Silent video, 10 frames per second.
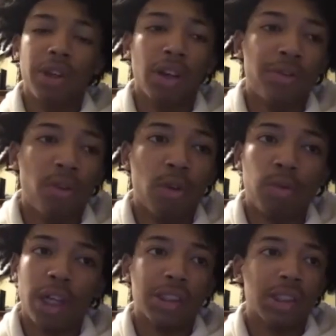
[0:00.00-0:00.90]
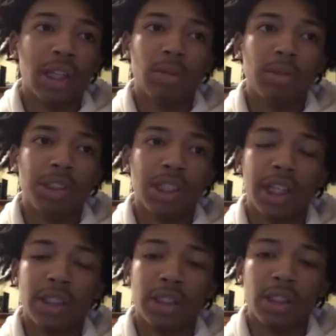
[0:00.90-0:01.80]
And in the fourth, we just
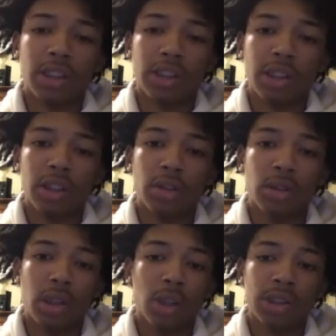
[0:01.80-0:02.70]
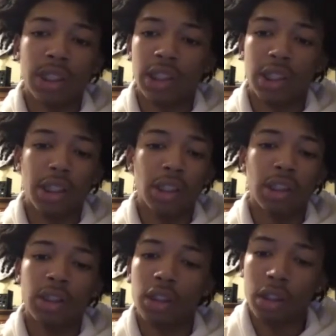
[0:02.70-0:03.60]
had to close out the lead
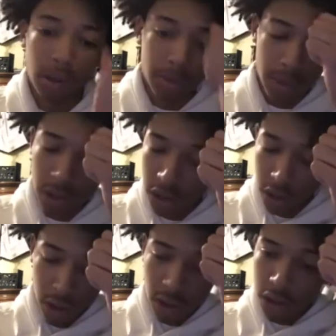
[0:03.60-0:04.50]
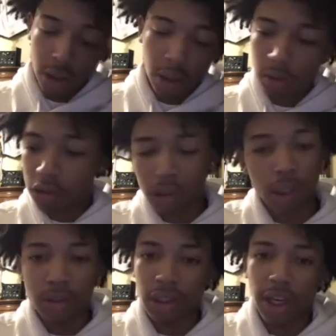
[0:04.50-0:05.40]
and just
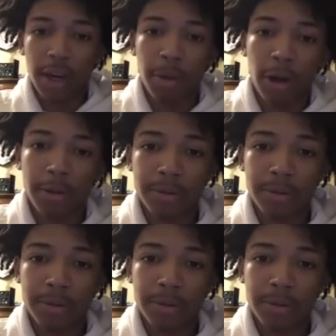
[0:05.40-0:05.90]
close the game out.